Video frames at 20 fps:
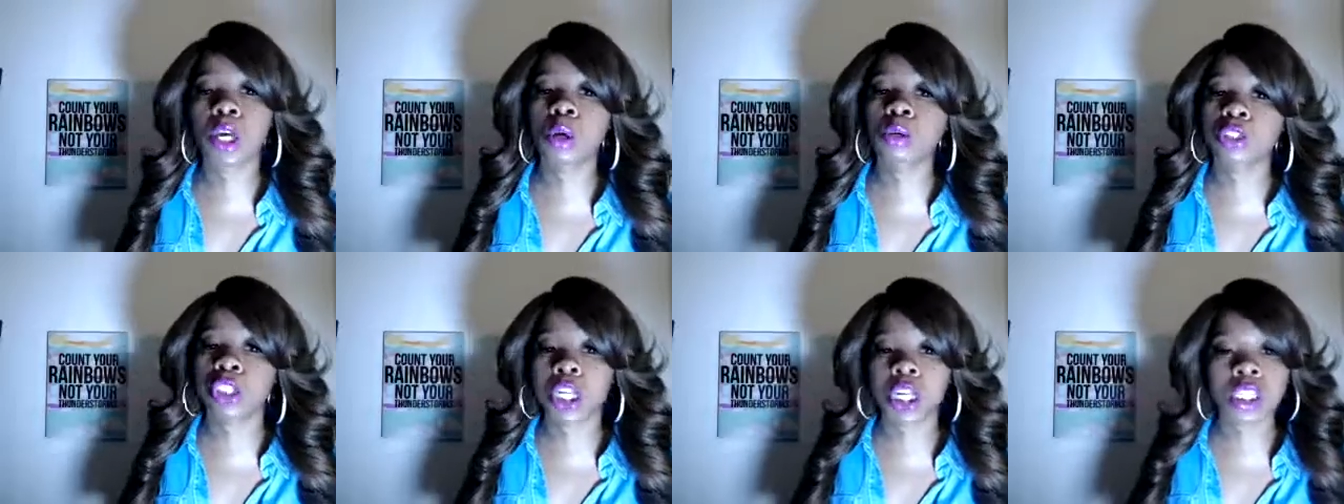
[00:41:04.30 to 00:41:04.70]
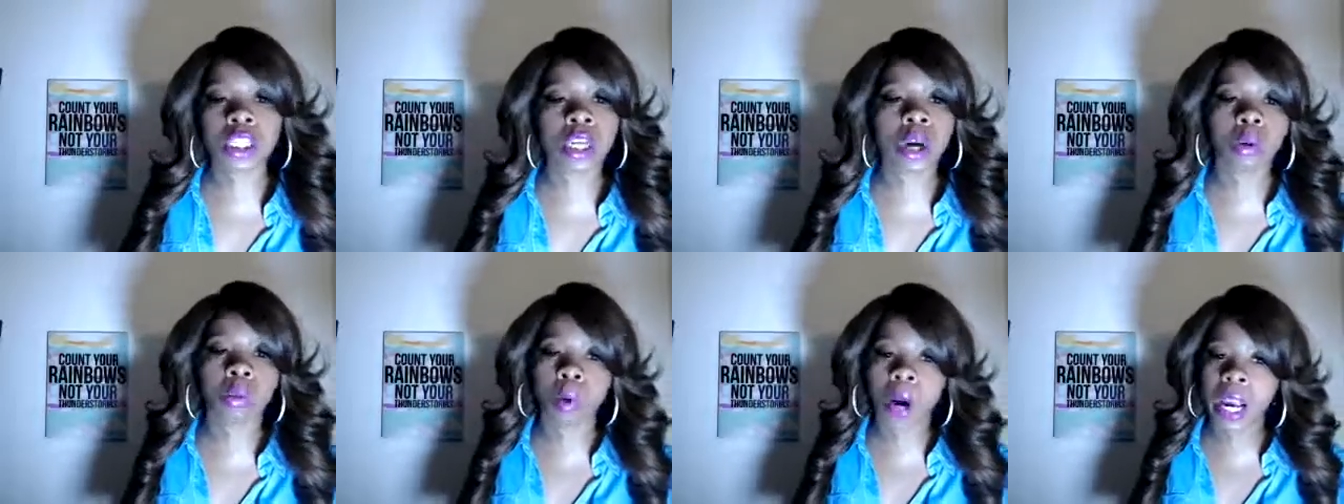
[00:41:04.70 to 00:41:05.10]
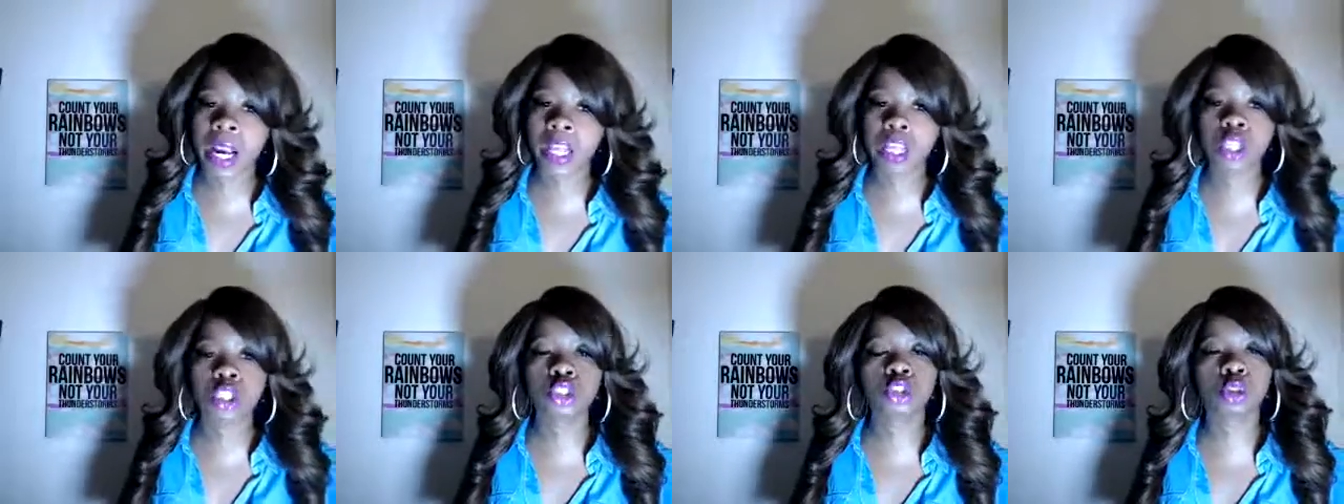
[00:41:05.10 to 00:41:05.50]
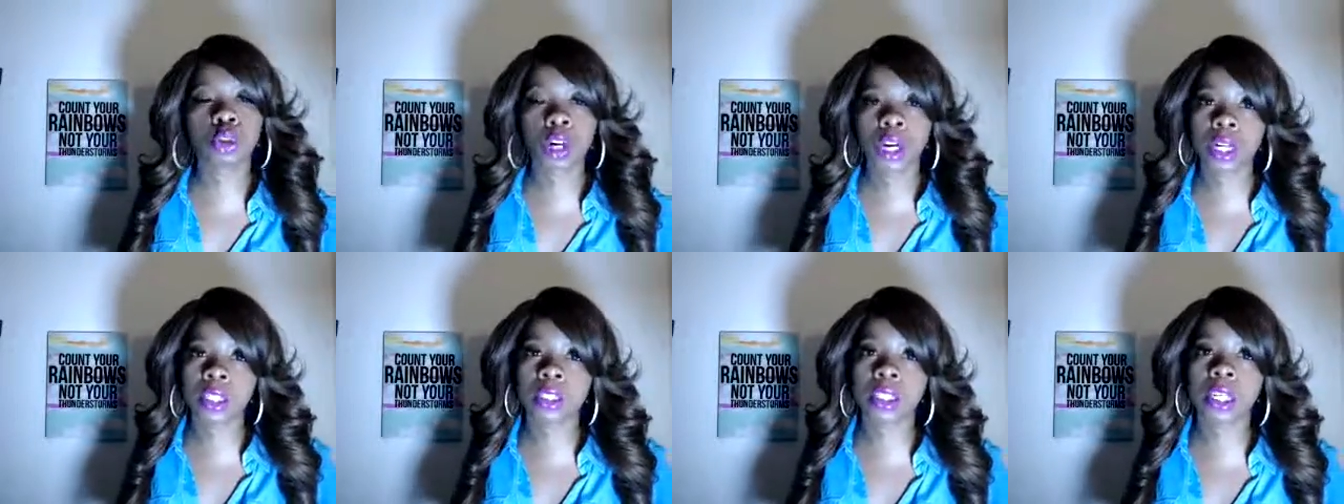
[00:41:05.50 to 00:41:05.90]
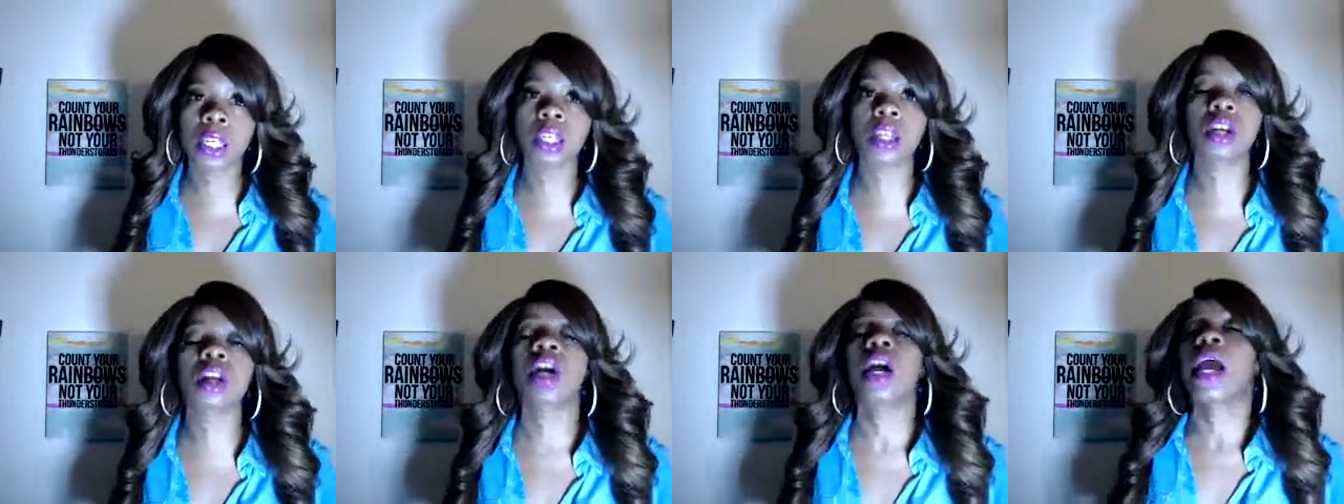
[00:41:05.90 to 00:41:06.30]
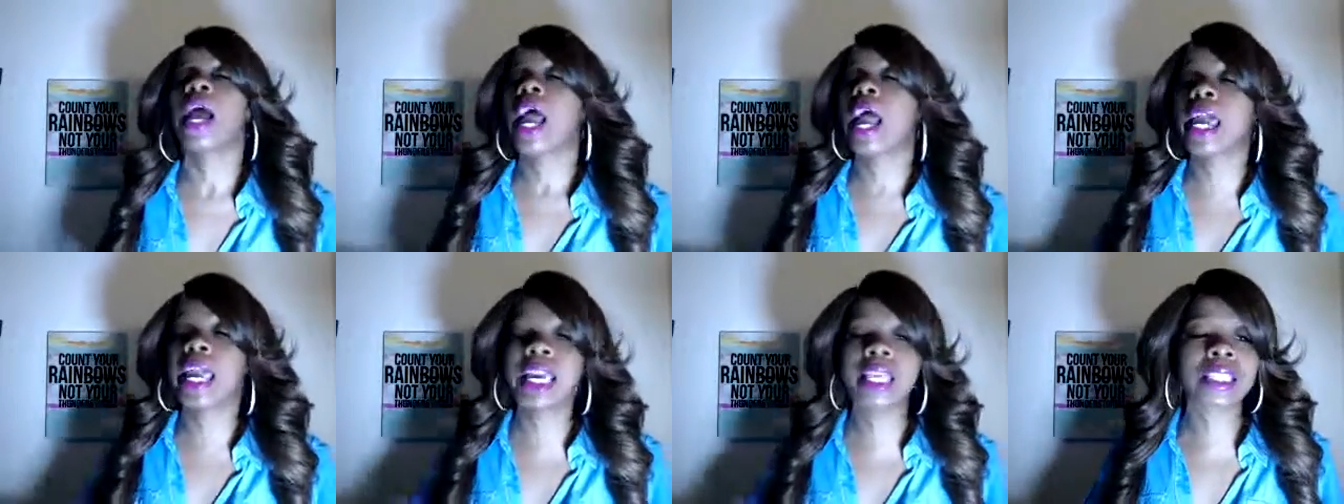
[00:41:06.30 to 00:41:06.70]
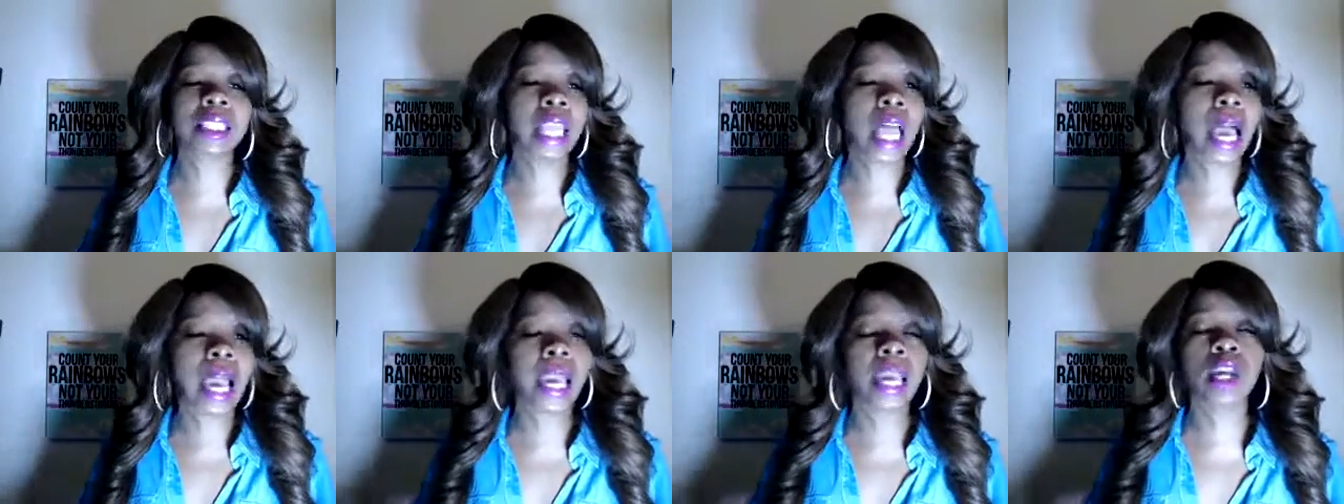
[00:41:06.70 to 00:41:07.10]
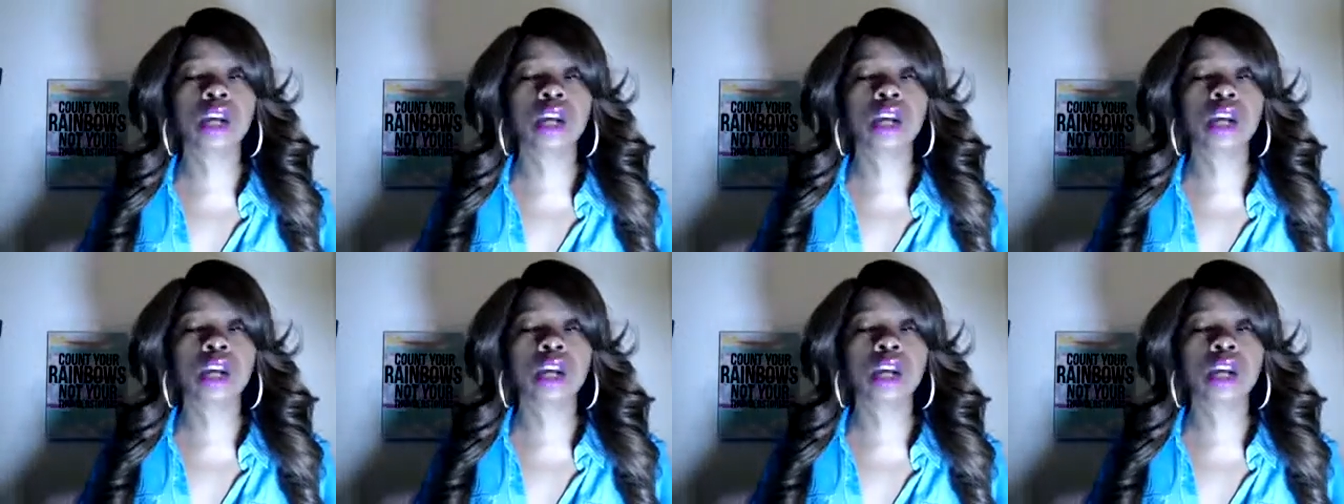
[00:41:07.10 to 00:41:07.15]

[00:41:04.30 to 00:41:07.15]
just a regular drug dealer. And he's like,